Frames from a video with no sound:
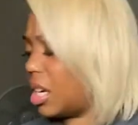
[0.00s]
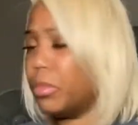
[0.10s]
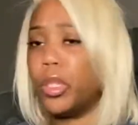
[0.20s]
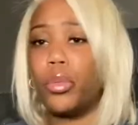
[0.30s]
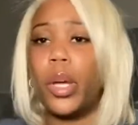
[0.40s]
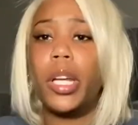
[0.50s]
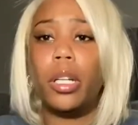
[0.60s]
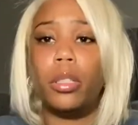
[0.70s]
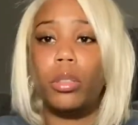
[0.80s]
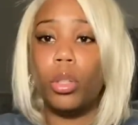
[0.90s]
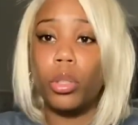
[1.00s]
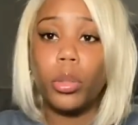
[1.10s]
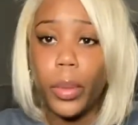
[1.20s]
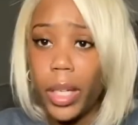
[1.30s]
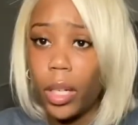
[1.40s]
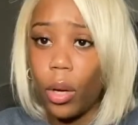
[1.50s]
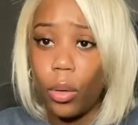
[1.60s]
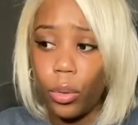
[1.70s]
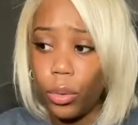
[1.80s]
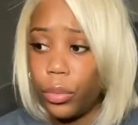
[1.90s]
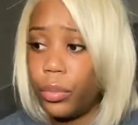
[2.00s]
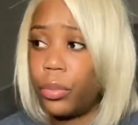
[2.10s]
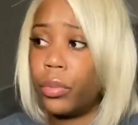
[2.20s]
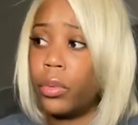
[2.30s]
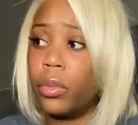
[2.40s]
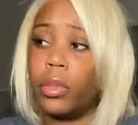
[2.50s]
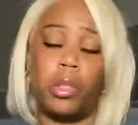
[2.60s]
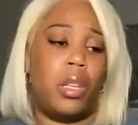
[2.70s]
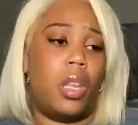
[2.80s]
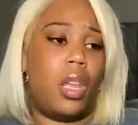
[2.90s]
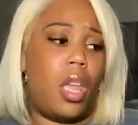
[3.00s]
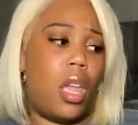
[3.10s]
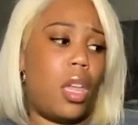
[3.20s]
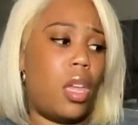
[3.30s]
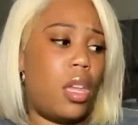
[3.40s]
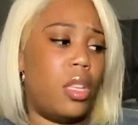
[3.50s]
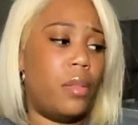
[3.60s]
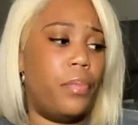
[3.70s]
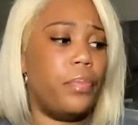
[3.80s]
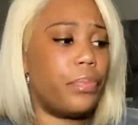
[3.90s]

I'm just ready to throw the wig on and